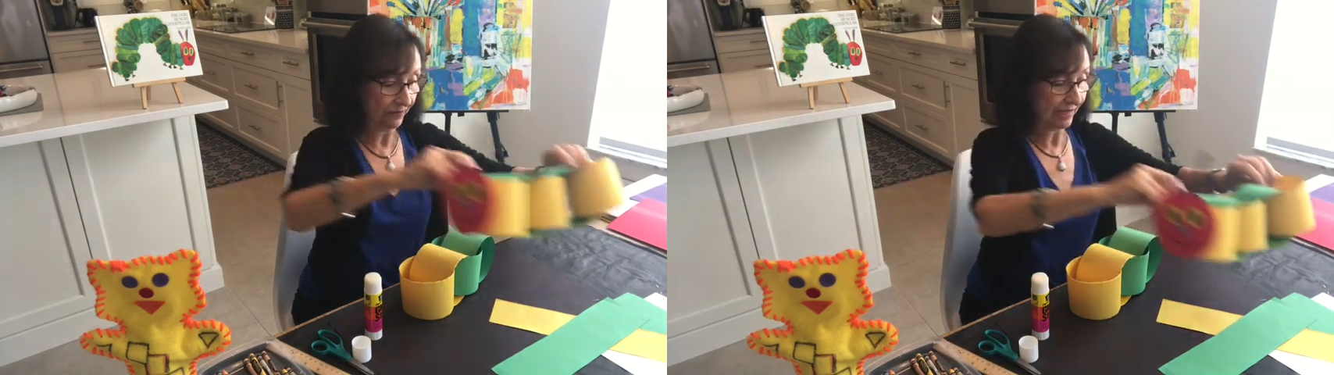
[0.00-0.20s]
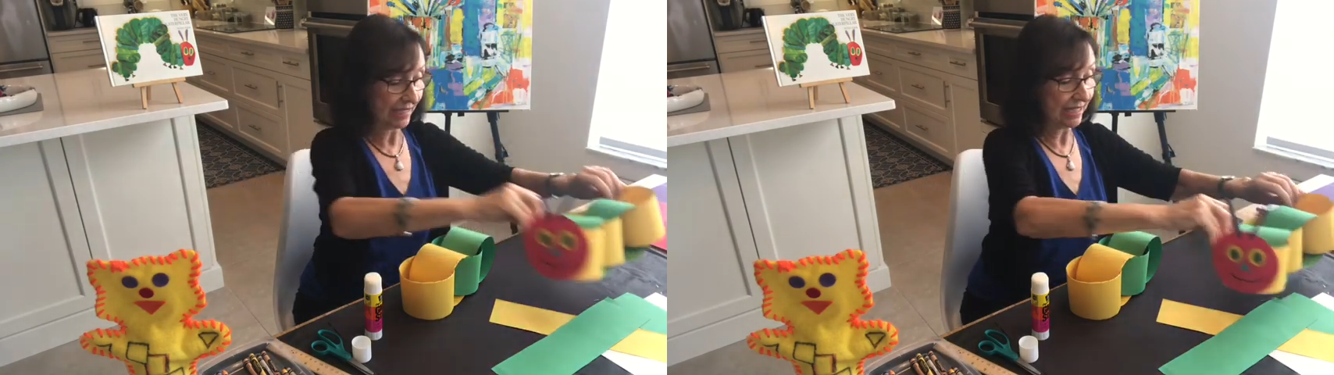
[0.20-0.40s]

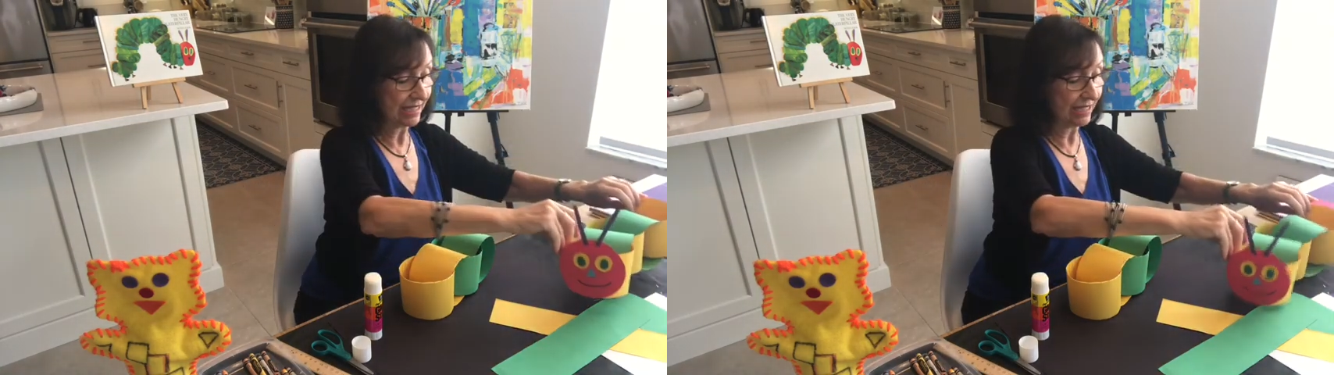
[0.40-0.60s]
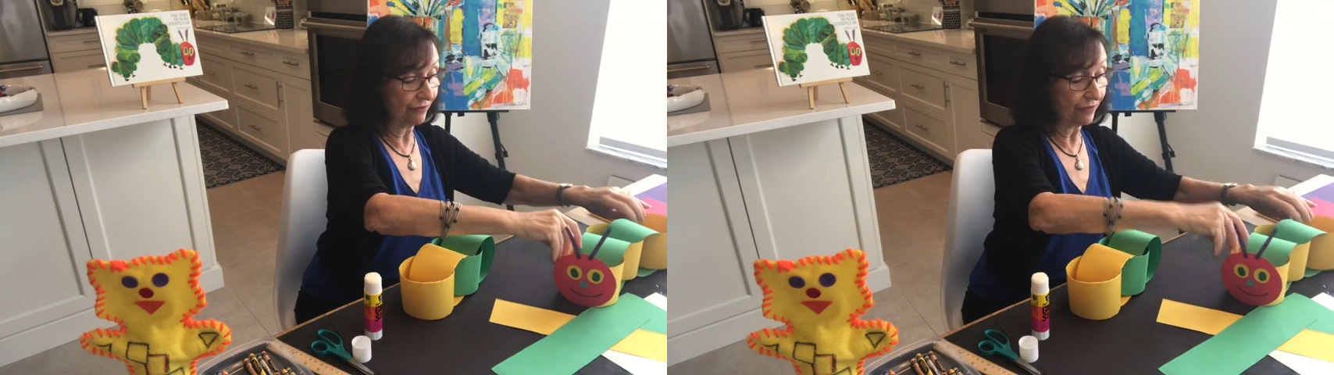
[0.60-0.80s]
It's a
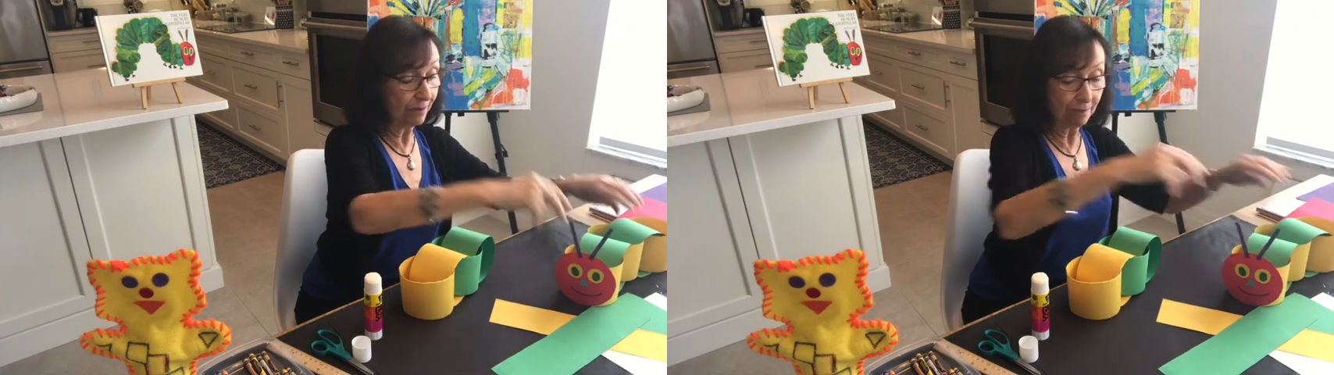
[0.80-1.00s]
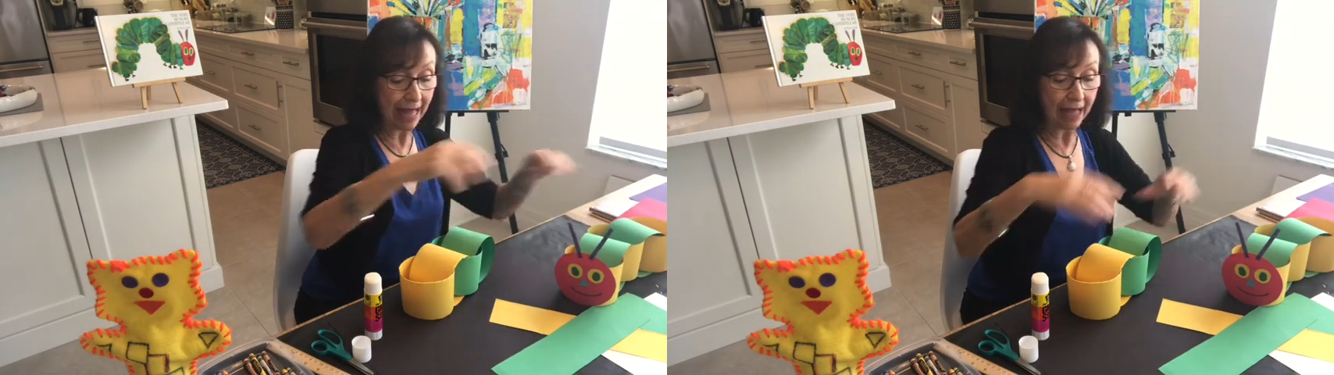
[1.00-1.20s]
different
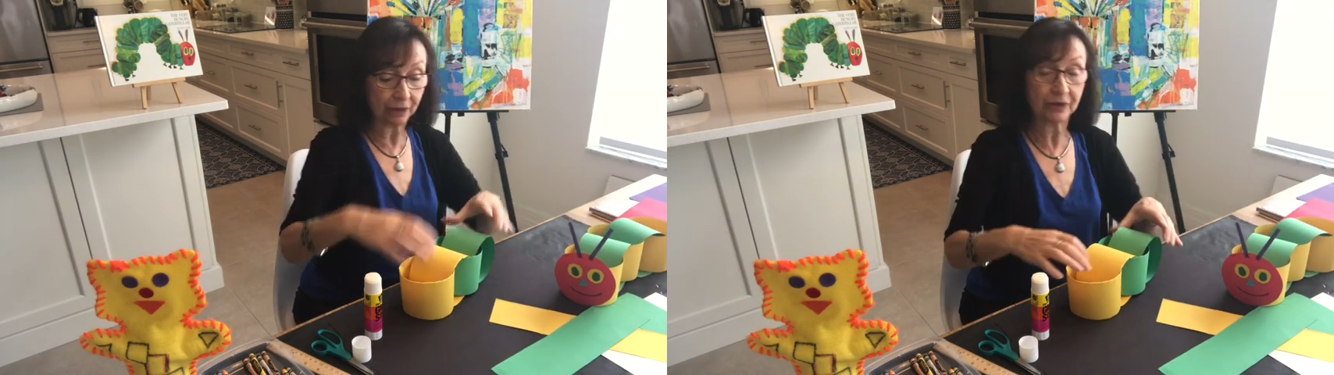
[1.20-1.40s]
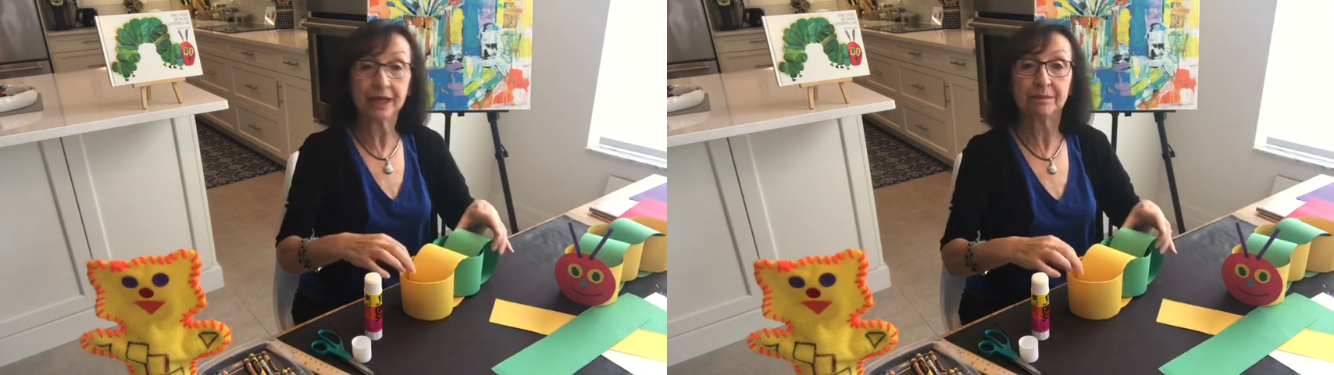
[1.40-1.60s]

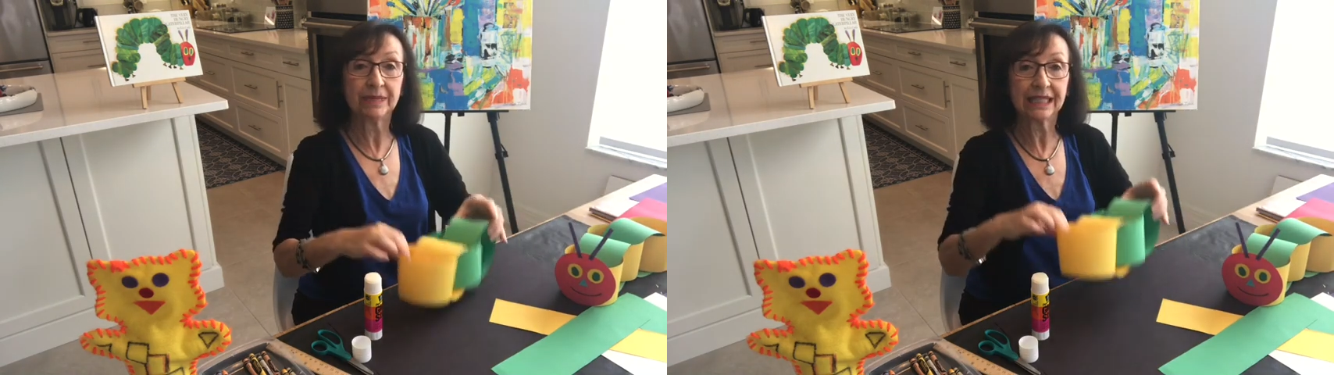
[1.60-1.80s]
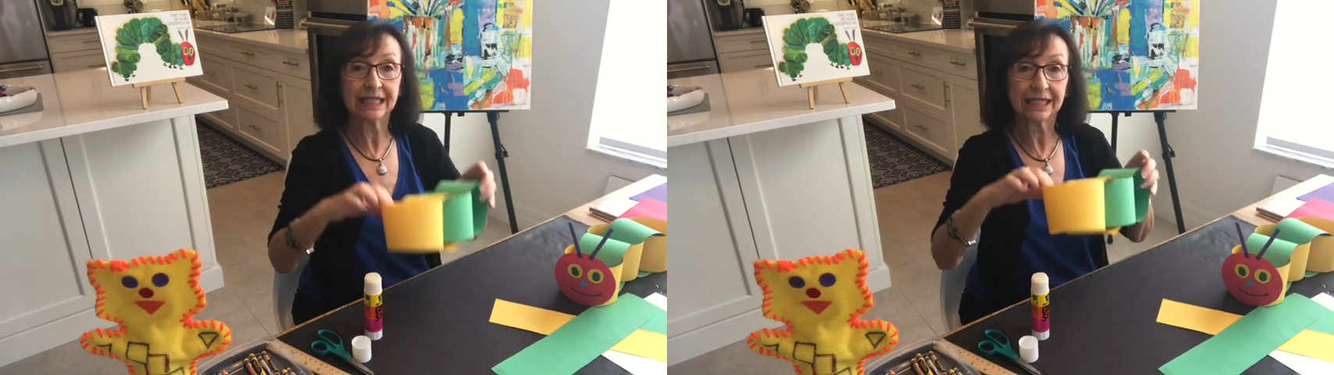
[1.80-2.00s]
pattern I'm
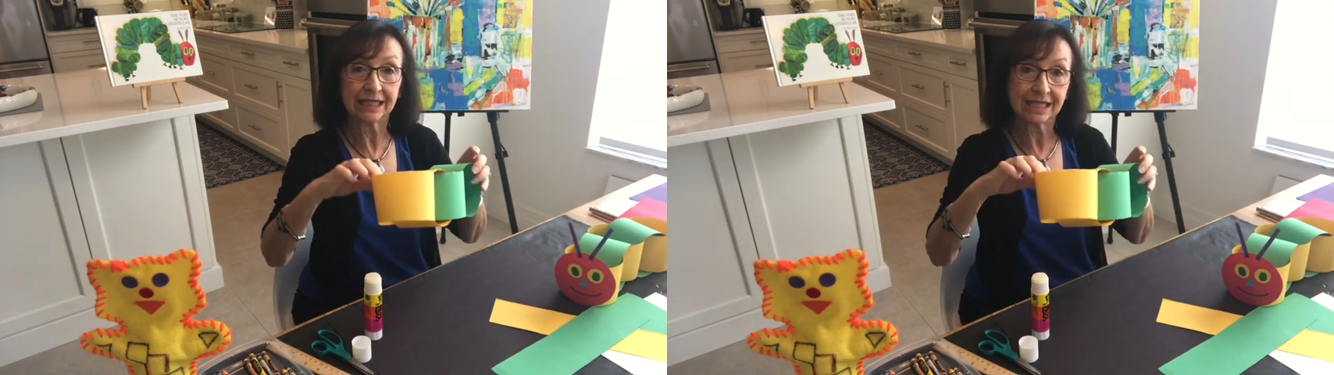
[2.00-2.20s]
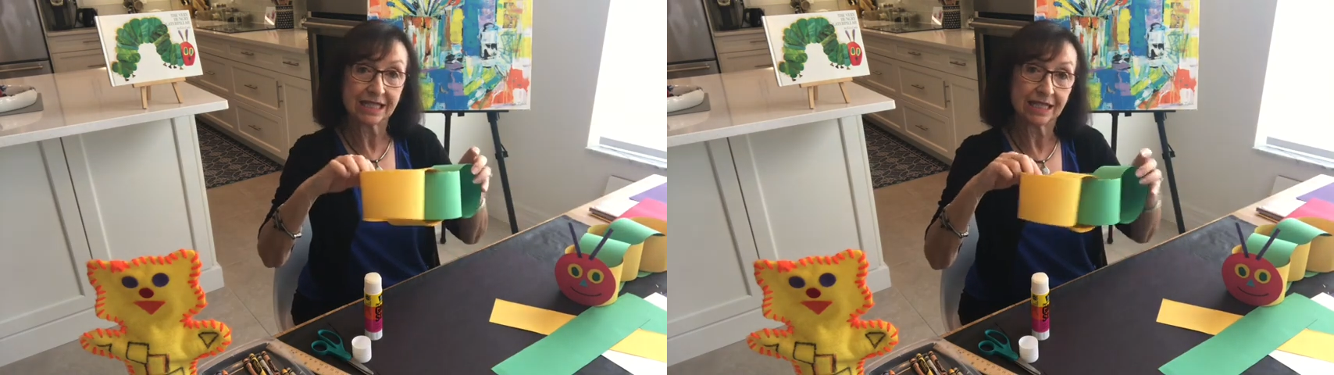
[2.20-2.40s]
making
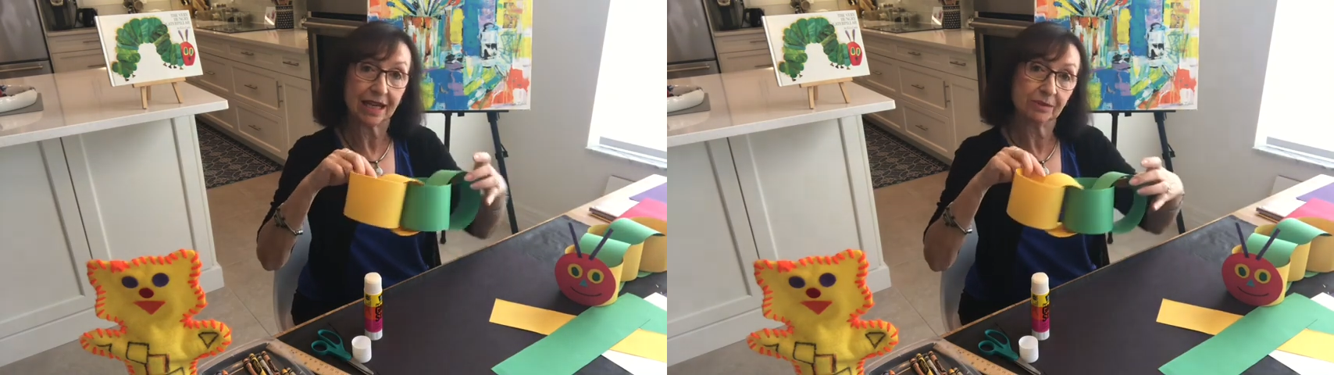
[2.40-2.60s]
this time.